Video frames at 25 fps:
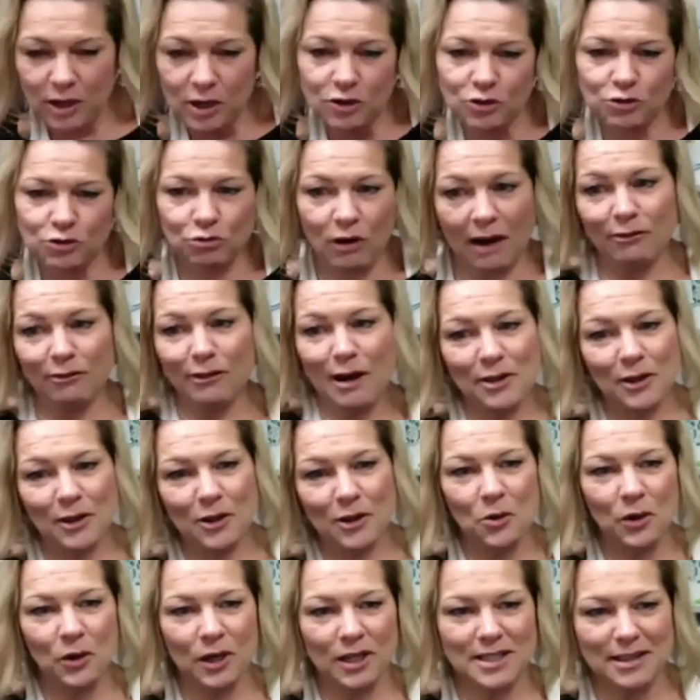drive around the
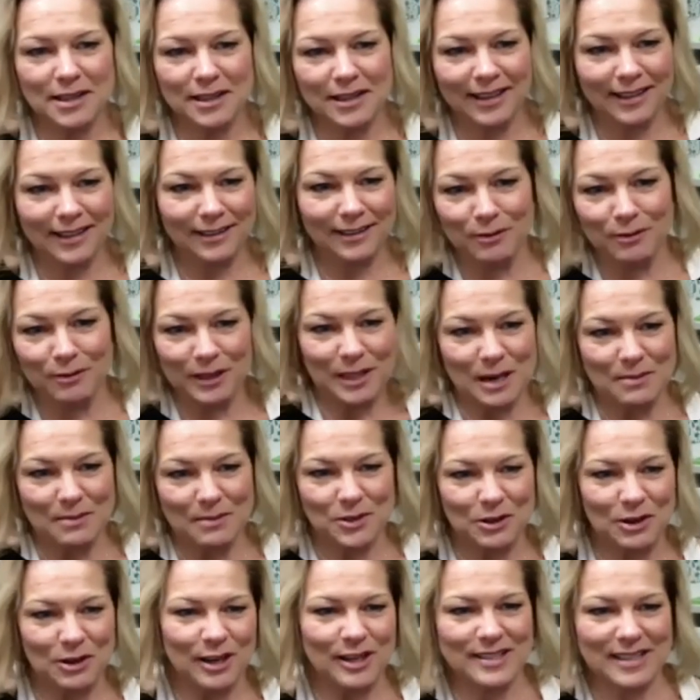corner to the like where the
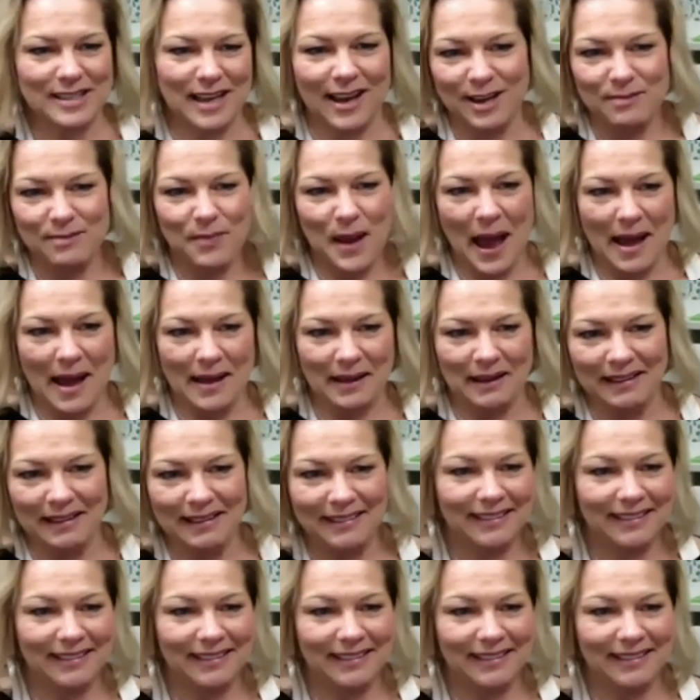dumpster is, unpack it.